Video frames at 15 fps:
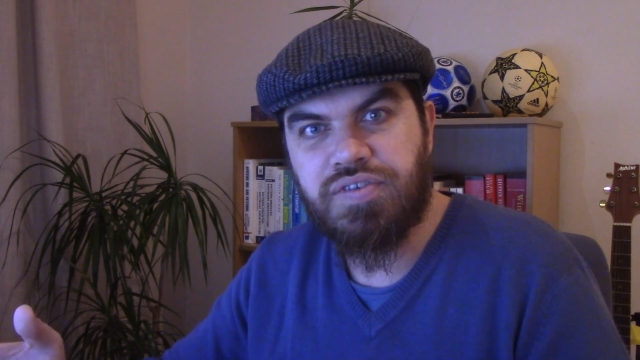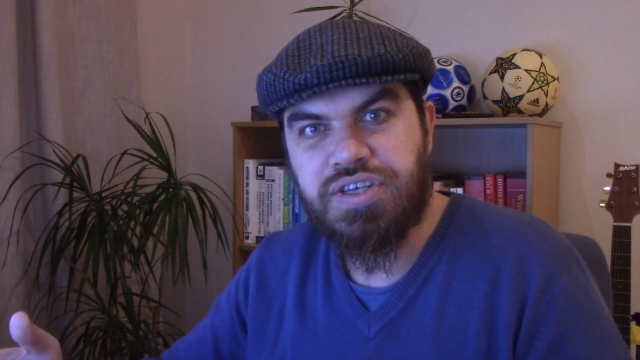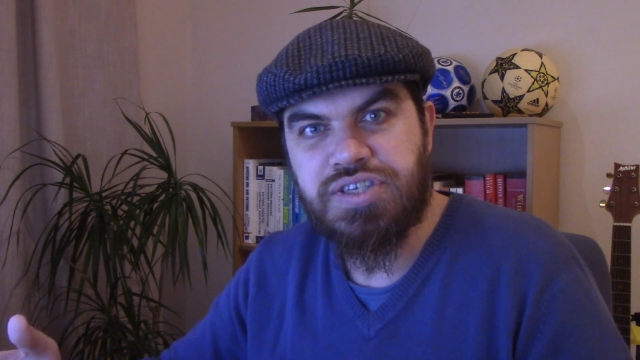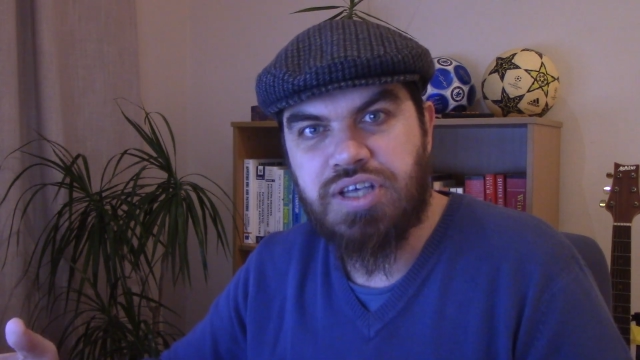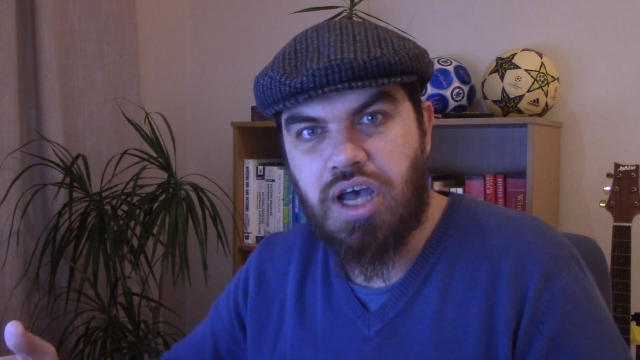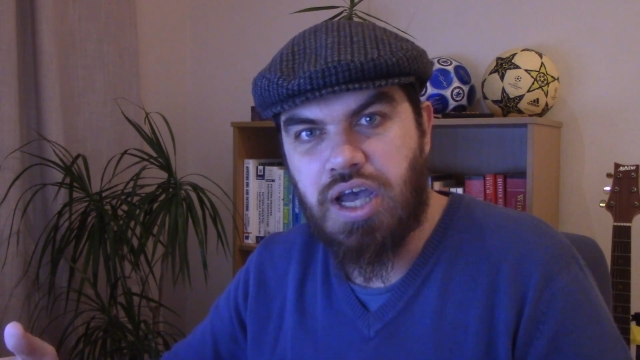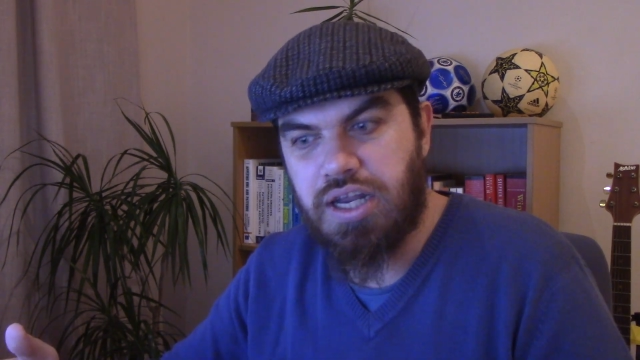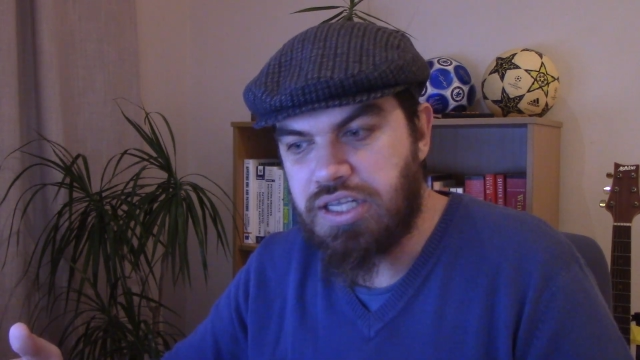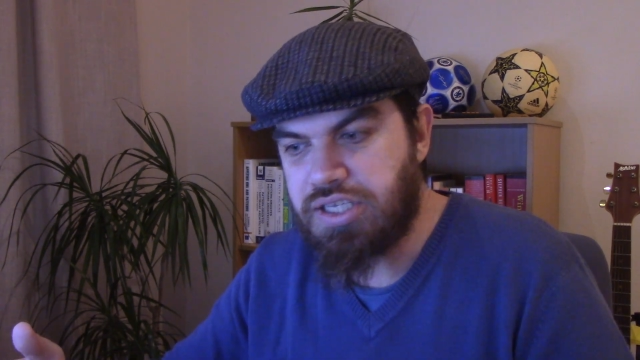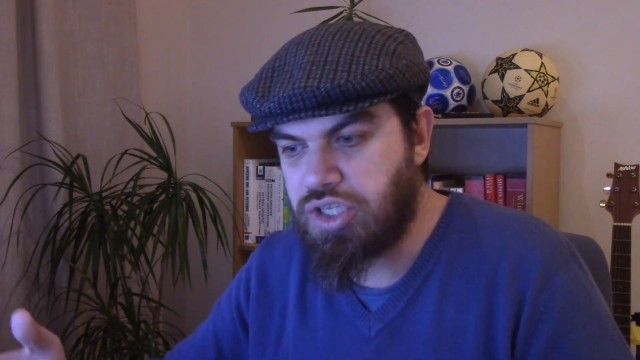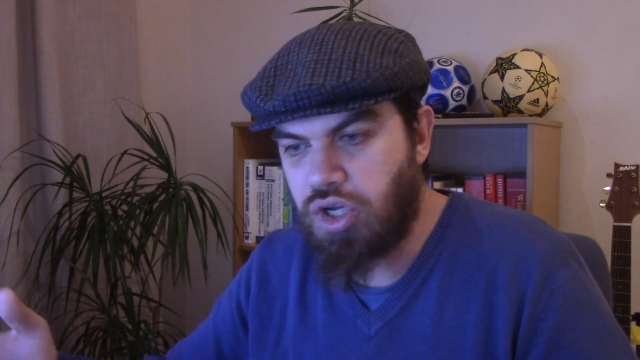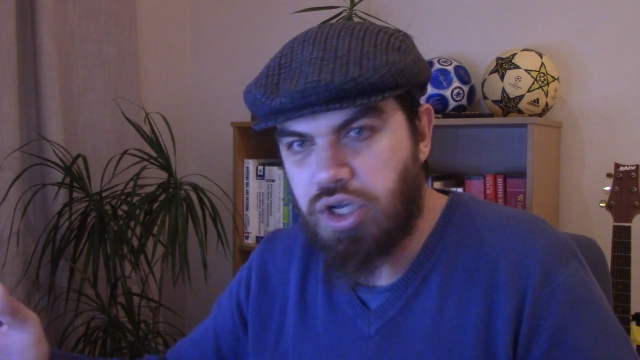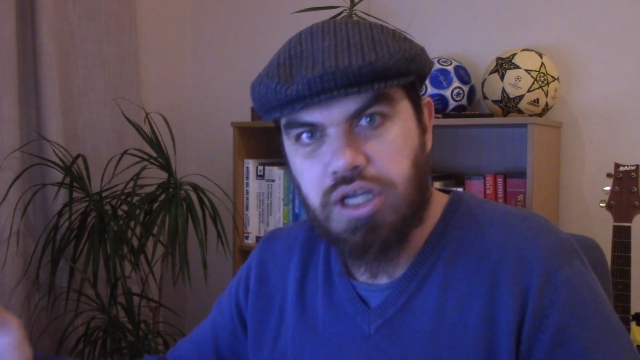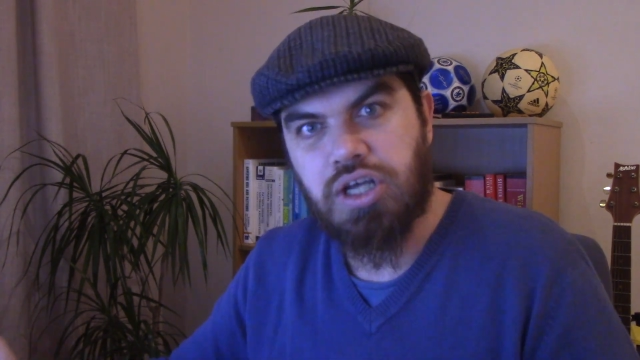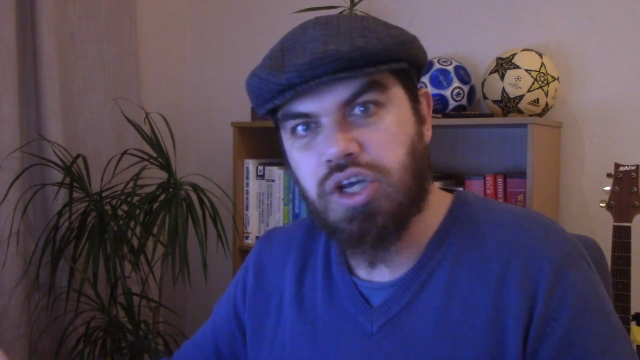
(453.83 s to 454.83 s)
design is
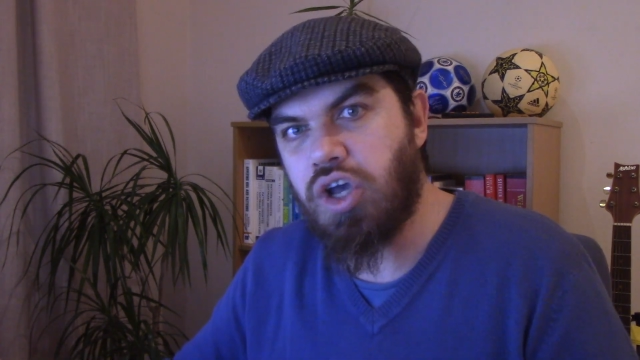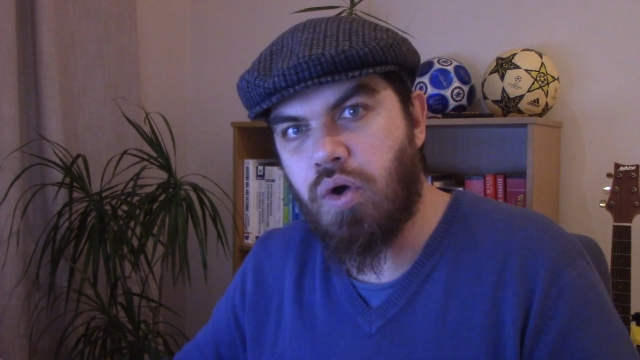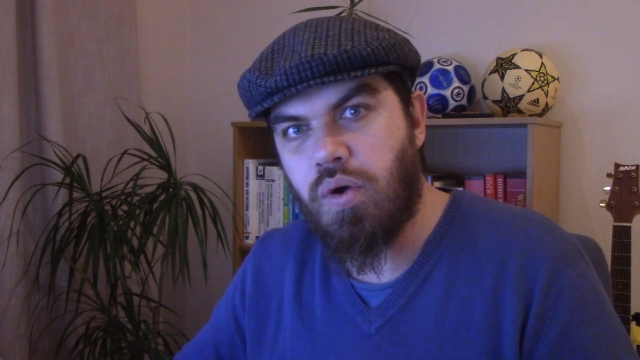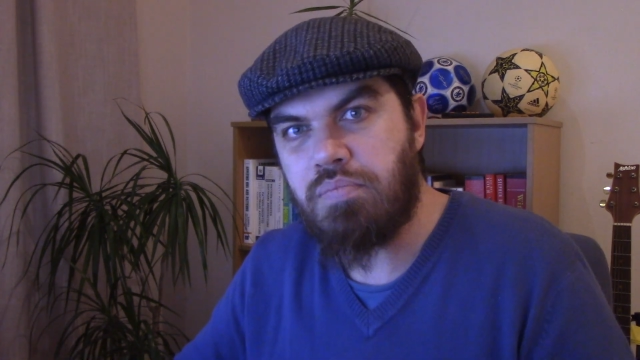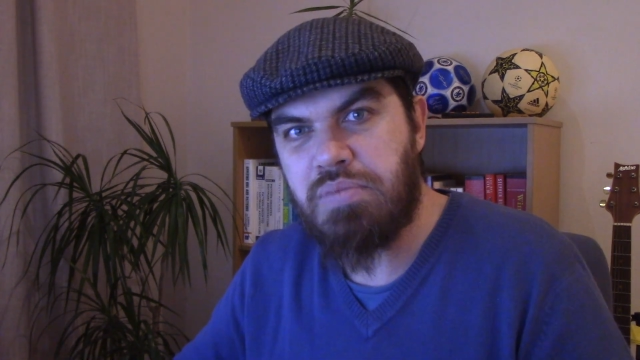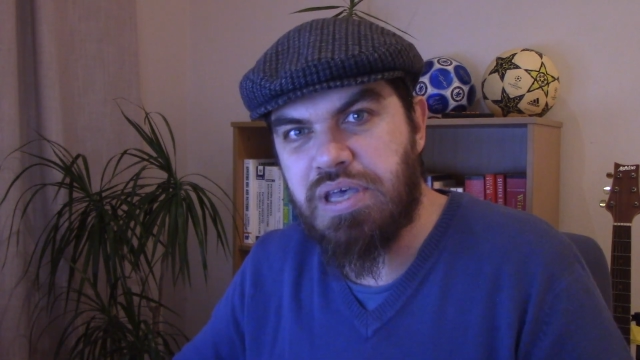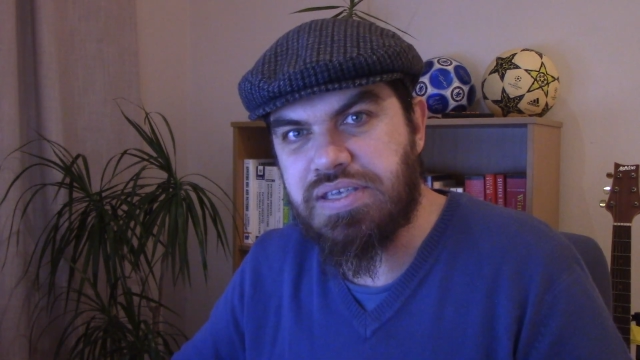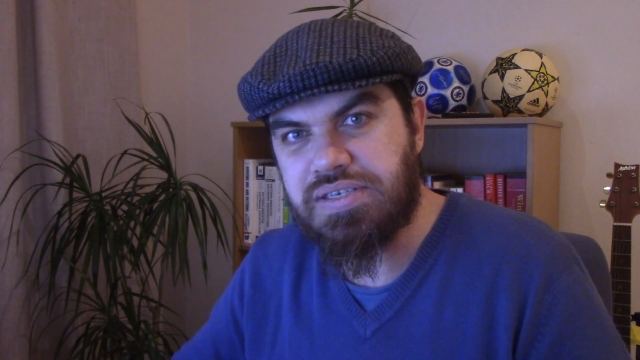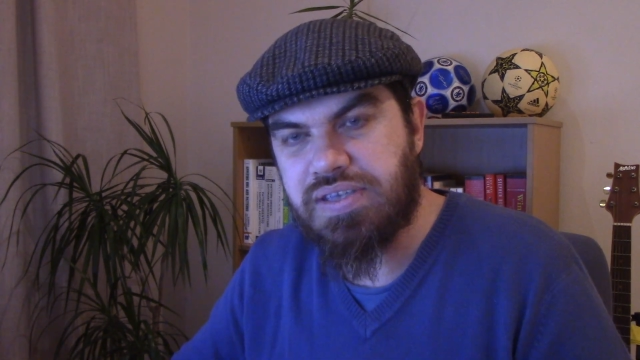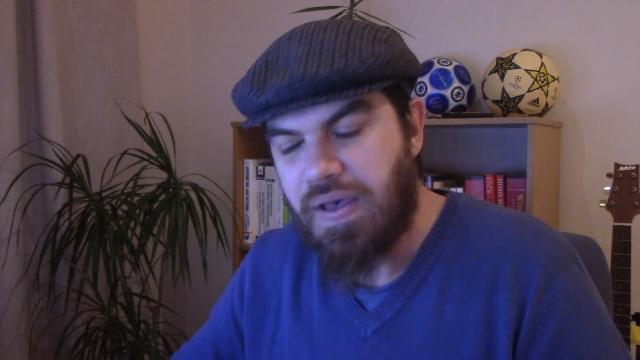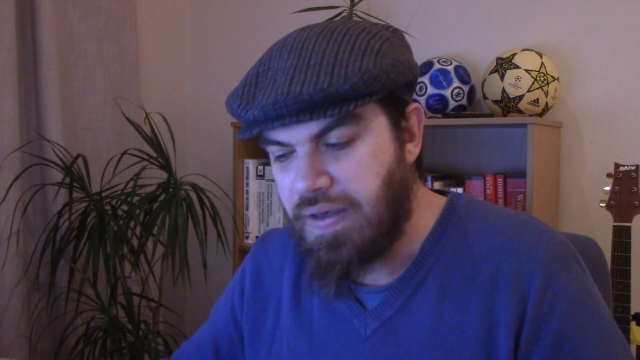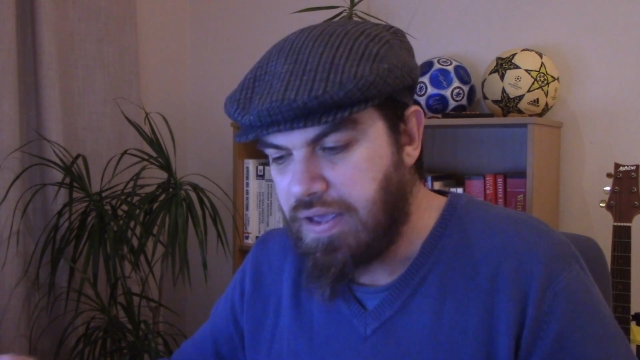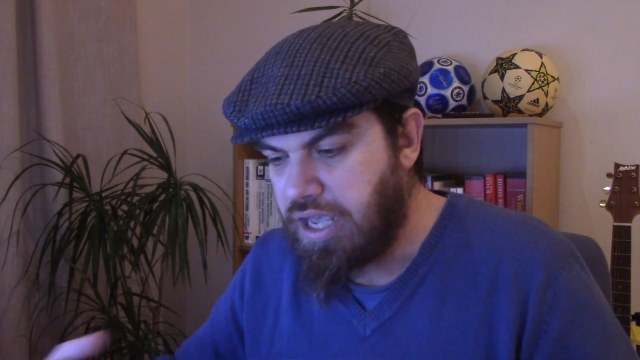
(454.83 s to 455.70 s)
not going to go amiss.